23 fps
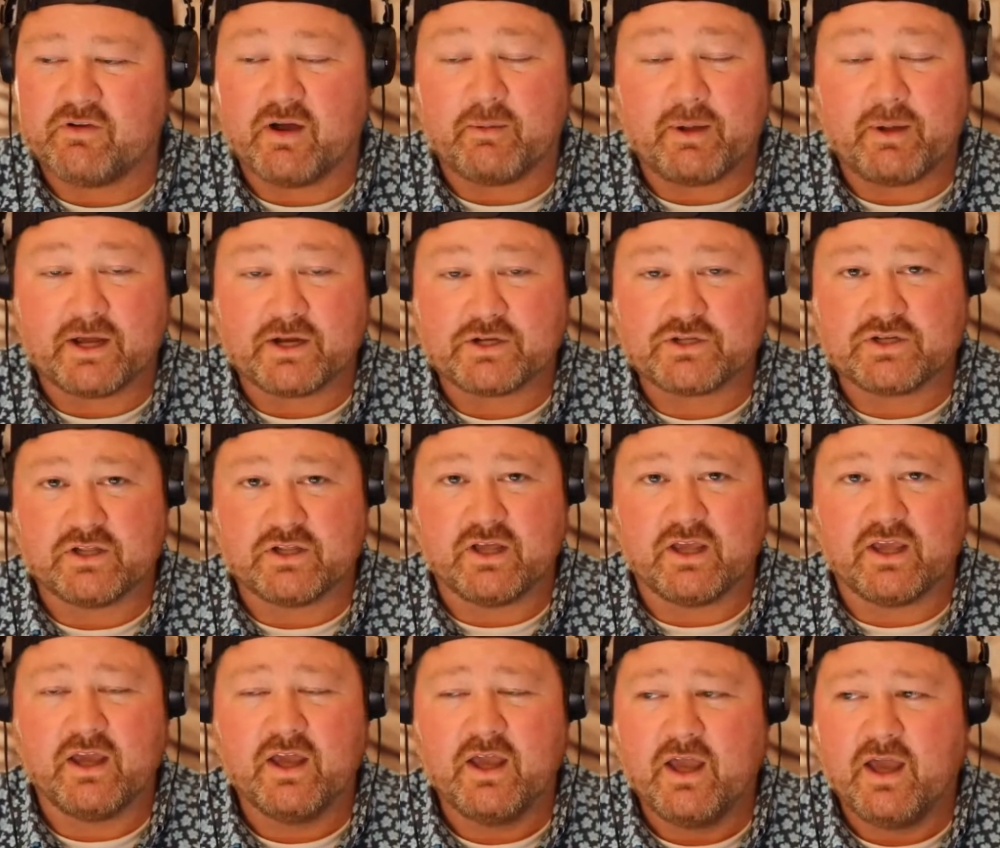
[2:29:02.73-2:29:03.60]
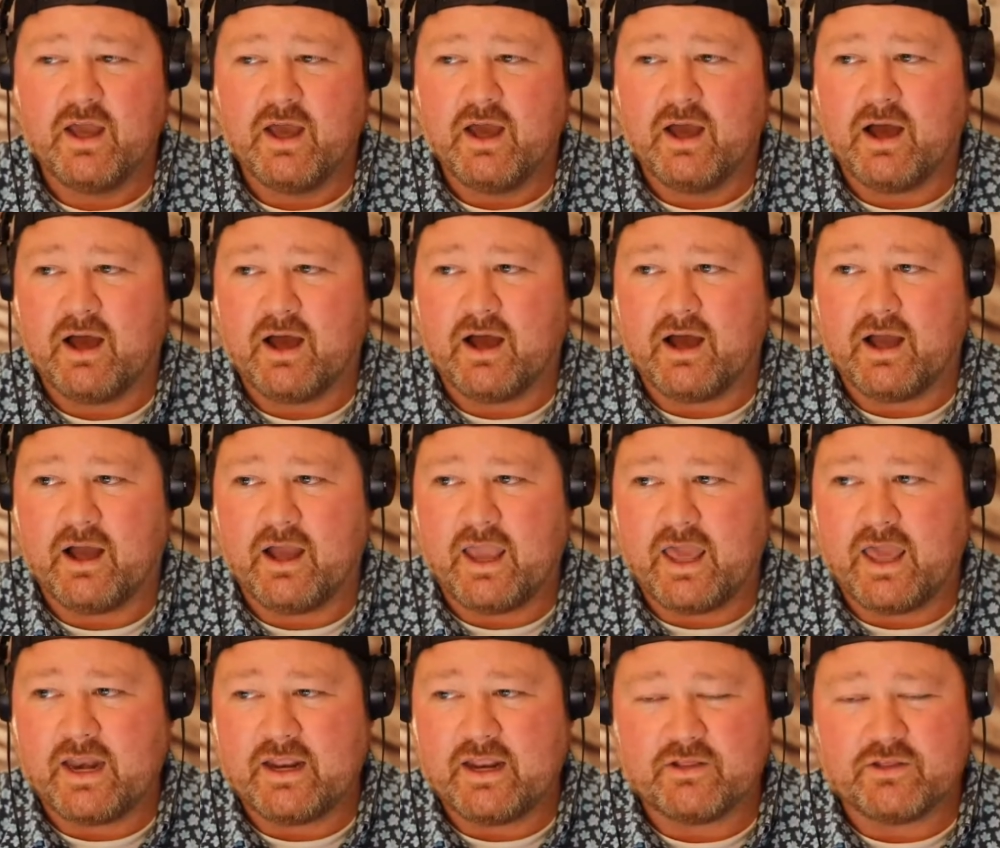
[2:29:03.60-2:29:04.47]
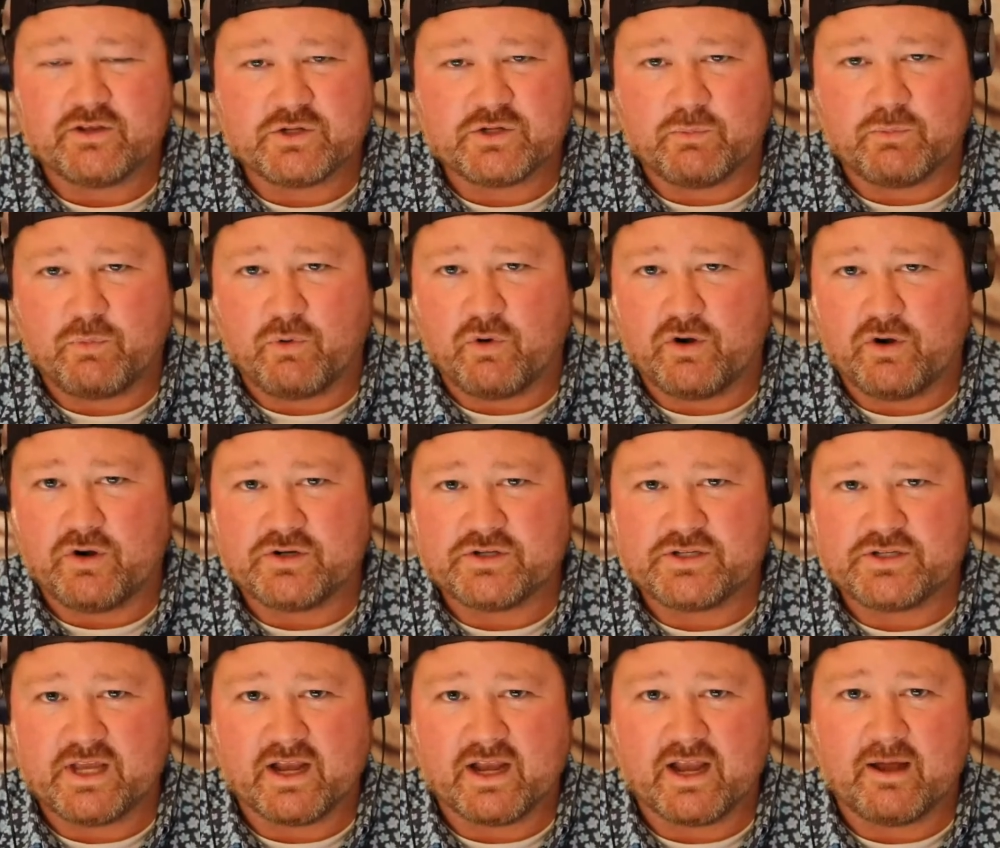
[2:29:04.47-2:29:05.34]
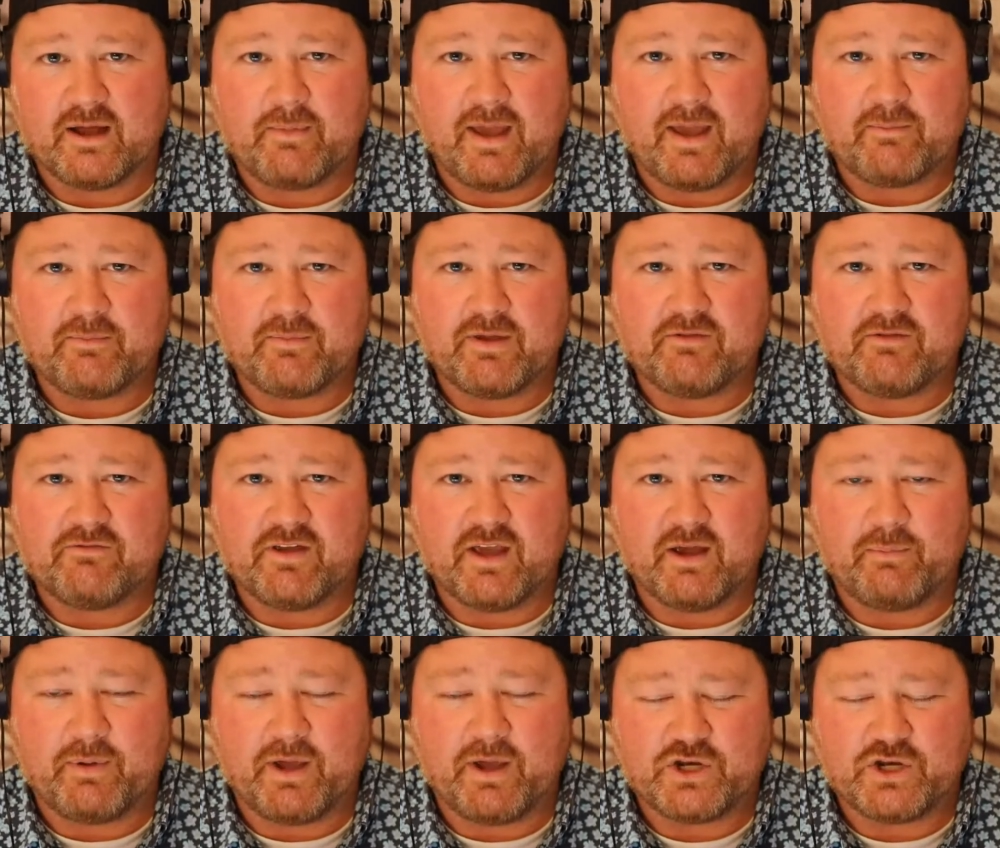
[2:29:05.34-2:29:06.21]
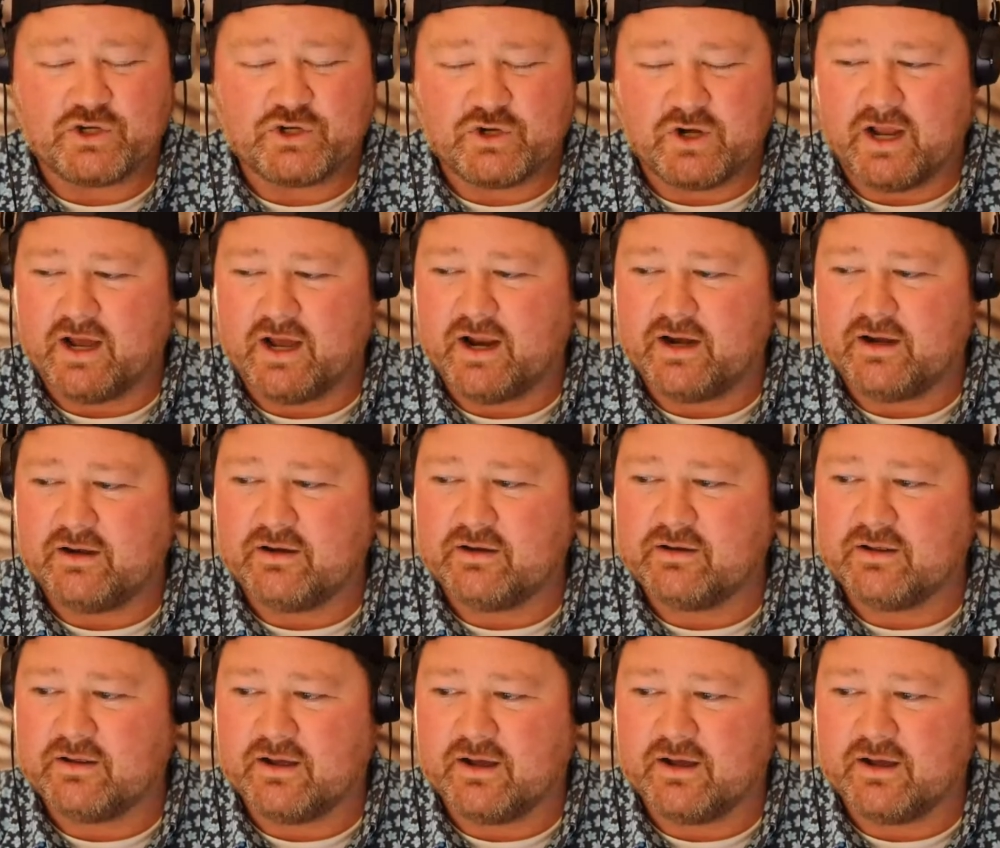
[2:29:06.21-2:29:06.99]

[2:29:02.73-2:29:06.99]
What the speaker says: up, actually, any of the supporters that come at me via Patreon.